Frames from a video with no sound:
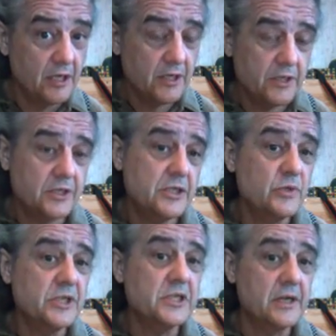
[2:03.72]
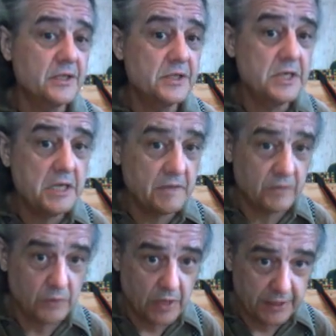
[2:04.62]
You see, redundancy
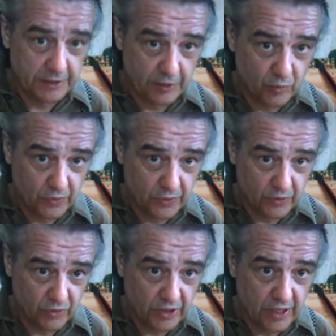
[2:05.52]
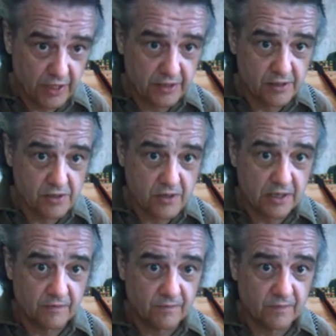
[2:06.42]
gives rise to most of the mistakes that you
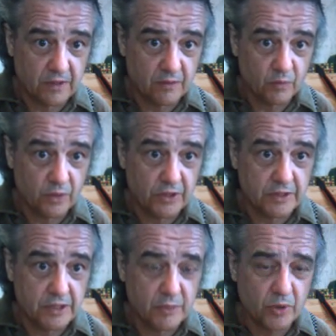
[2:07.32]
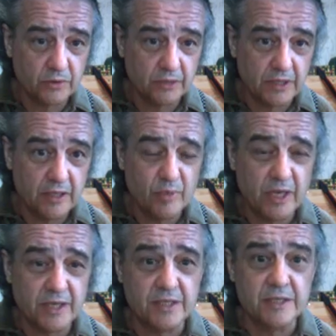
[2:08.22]
have within typical
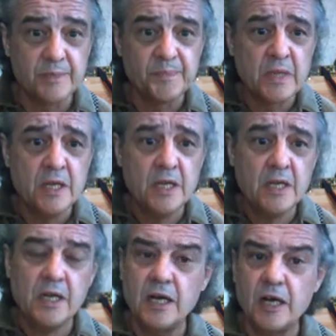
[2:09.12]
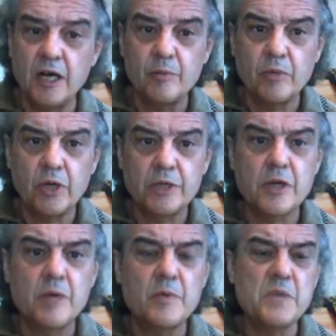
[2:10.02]
databases. On
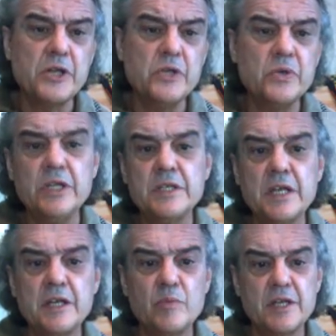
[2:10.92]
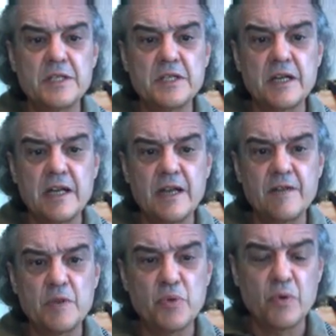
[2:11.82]
top of my unique database, I
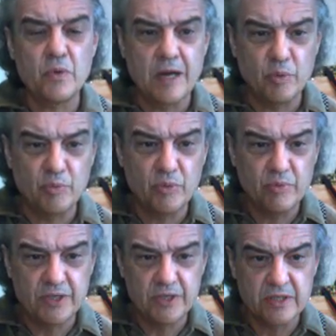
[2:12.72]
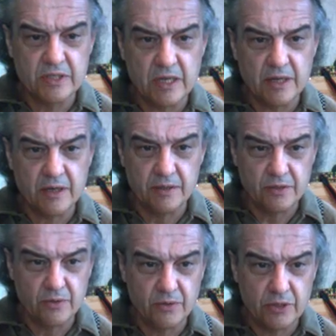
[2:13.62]
have a programmable business layer
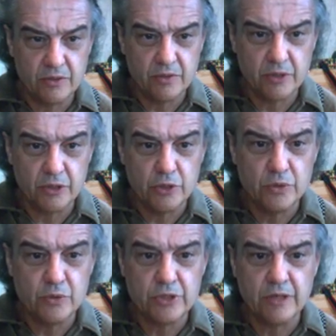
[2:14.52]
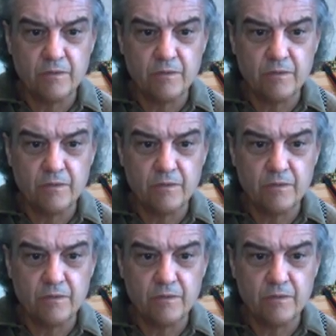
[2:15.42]
so that you can use it